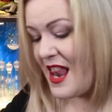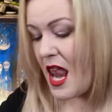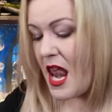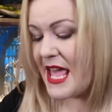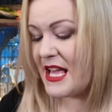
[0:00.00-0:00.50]

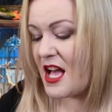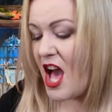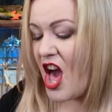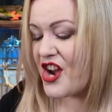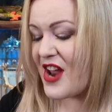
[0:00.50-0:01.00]
Like,
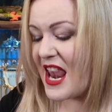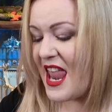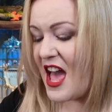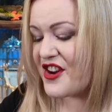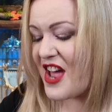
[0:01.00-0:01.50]

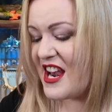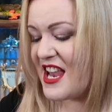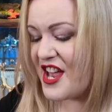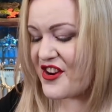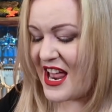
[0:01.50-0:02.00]
rella,
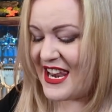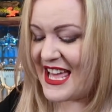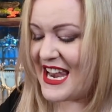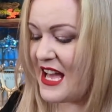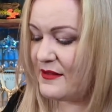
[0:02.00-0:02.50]
rella,
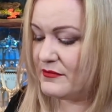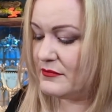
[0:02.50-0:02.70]
rella, nah.